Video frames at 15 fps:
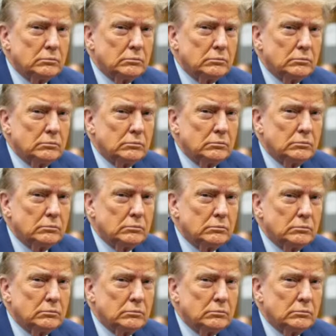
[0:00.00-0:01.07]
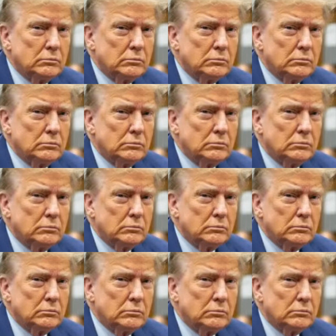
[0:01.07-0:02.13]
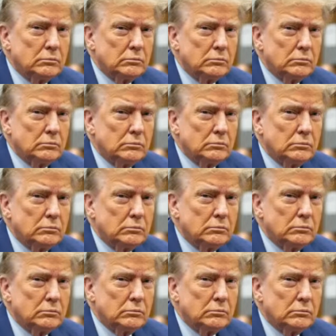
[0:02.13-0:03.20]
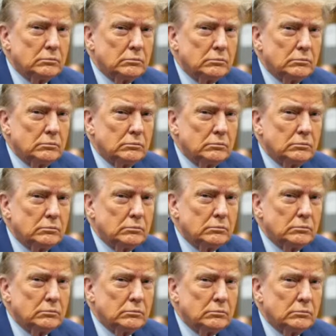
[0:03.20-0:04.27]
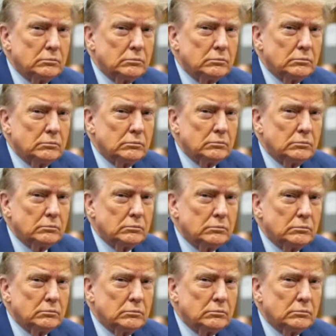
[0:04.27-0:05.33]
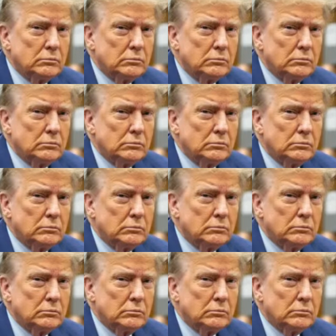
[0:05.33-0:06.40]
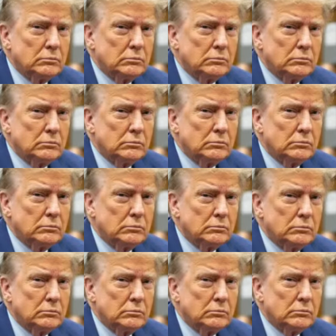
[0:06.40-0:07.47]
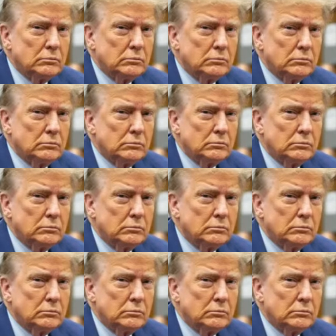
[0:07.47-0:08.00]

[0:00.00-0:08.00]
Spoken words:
(silent)